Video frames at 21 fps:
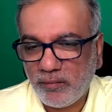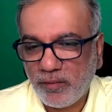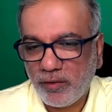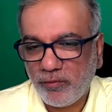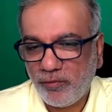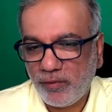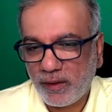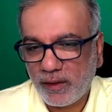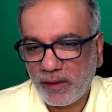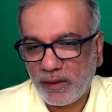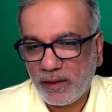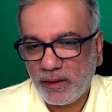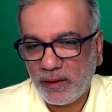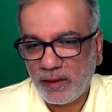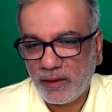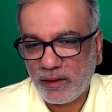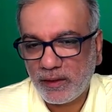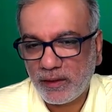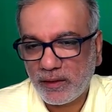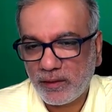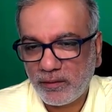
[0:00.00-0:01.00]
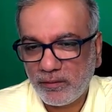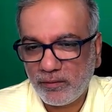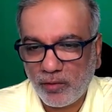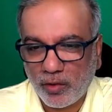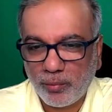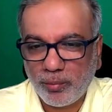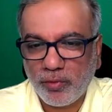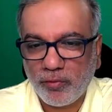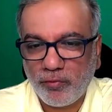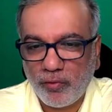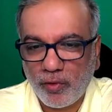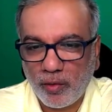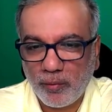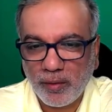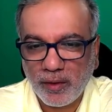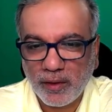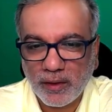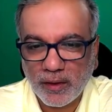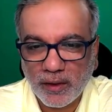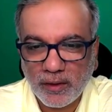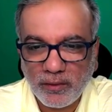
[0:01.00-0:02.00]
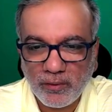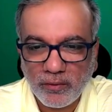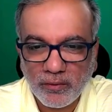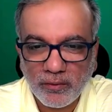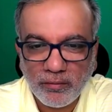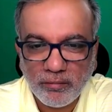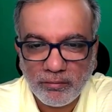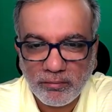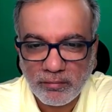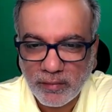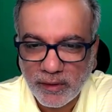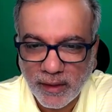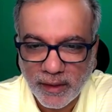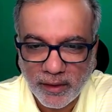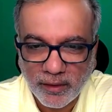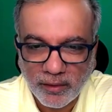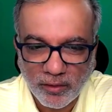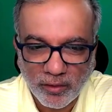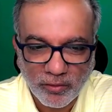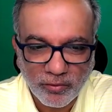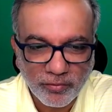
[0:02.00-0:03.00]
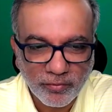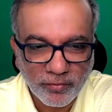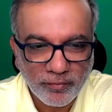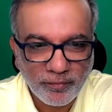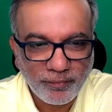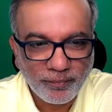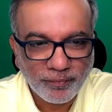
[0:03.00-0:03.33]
If it is not performing, then you take it off.